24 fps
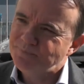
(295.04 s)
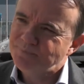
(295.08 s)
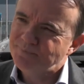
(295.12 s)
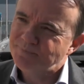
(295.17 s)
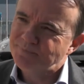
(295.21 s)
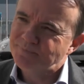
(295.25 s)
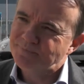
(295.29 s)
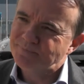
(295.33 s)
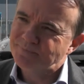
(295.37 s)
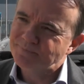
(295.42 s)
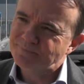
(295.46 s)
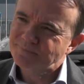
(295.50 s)

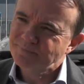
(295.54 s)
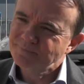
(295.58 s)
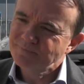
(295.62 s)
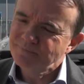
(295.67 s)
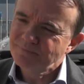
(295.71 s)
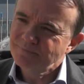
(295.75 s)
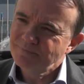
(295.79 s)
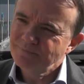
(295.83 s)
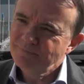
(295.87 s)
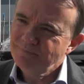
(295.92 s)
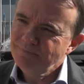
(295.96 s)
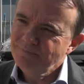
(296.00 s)
And you're basing
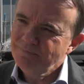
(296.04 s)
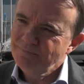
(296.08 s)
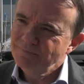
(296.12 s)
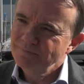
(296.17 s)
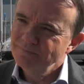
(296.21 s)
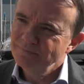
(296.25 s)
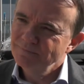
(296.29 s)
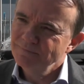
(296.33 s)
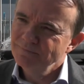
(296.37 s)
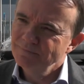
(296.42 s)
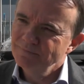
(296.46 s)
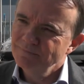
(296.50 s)
it right here
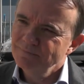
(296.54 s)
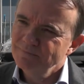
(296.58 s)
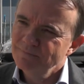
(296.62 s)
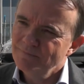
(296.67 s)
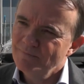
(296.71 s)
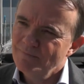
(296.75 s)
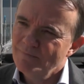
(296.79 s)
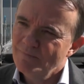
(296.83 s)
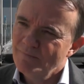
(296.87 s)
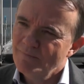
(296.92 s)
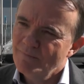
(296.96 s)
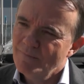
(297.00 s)
in Galway.
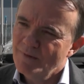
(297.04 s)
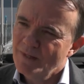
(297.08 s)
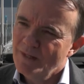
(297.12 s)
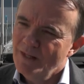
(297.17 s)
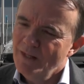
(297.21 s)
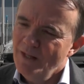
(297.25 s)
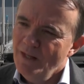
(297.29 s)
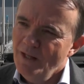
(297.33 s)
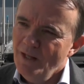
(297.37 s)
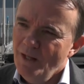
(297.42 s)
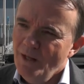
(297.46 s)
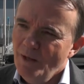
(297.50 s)
Why?
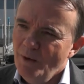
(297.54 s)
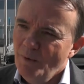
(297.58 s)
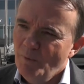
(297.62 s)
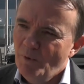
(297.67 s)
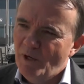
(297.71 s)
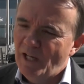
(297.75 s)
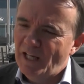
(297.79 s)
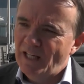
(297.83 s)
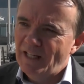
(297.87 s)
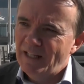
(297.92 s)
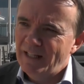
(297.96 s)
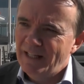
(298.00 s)

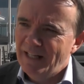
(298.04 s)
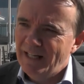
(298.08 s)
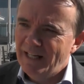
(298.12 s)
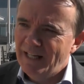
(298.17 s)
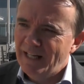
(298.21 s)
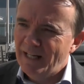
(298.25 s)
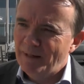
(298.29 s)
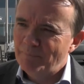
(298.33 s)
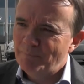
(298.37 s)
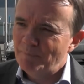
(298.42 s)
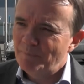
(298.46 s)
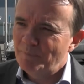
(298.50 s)
Well,
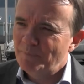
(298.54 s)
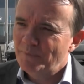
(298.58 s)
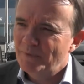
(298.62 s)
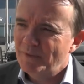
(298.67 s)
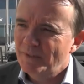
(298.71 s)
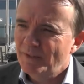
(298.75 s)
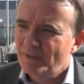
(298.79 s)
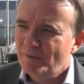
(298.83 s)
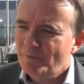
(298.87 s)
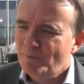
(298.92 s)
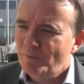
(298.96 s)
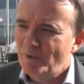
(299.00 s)

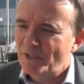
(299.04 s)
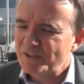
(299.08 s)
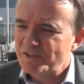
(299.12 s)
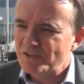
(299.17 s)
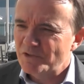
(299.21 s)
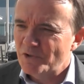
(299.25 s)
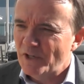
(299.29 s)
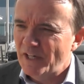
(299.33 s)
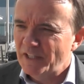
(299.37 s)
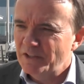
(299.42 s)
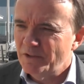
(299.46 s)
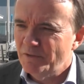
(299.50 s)
What's
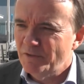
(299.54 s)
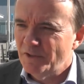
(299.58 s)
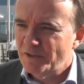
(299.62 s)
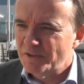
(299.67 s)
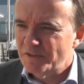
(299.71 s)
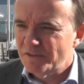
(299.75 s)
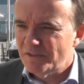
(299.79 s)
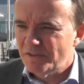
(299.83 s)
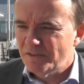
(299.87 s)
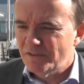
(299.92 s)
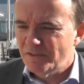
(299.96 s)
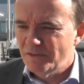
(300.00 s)
attractive
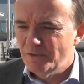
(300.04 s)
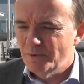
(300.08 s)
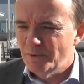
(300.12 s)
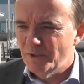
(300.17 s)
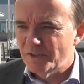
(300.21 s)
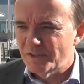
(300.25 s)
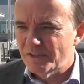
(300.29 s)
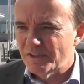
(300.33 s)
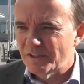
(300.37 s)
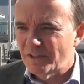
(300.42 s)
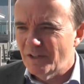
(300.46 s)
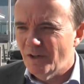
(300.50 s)
to
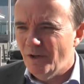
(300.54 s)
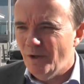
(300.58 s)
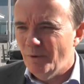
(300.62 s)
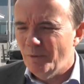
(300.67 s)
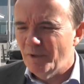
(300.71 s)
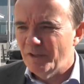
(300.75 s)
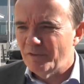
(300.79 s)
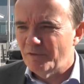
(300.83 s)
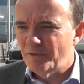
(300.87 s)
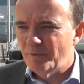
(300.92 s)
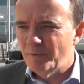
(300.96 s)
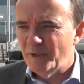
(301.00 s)
us in
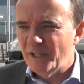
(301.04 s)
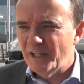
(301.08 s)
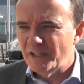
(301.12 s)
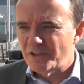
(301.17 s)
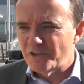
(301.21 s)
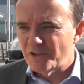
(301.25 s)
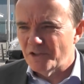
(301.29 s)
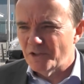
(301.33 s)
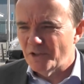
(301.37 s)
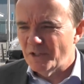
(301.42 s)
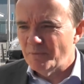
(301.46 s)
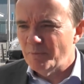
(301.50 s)
Galway from an
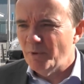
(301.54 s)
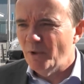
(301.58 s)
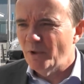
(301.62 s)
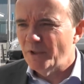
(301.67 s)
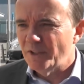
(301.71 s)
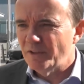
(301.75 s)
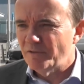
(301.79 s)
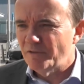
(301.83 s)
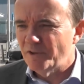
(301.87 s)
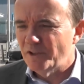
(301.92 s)
engineering point of